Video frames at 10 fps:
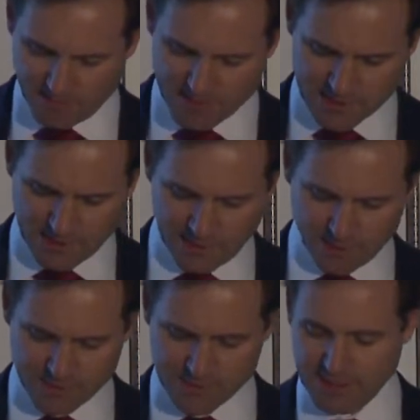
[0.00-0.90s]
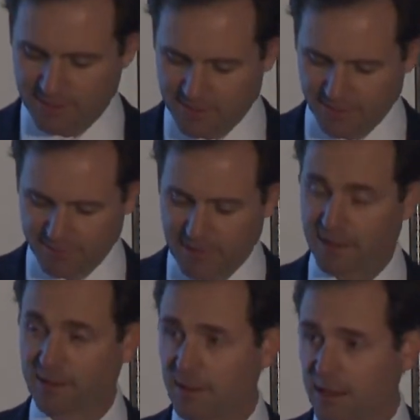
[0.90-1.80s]
in misleading or deceptive
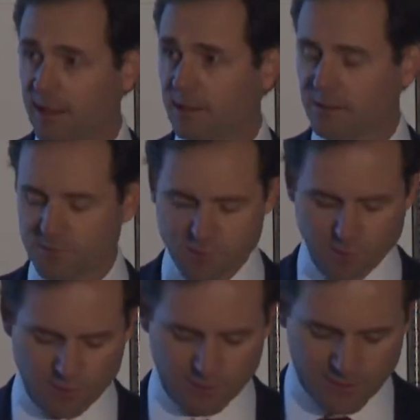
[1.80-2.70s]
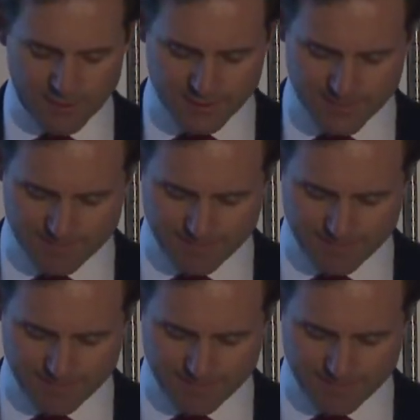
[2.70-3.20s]
and unconscionable conduct.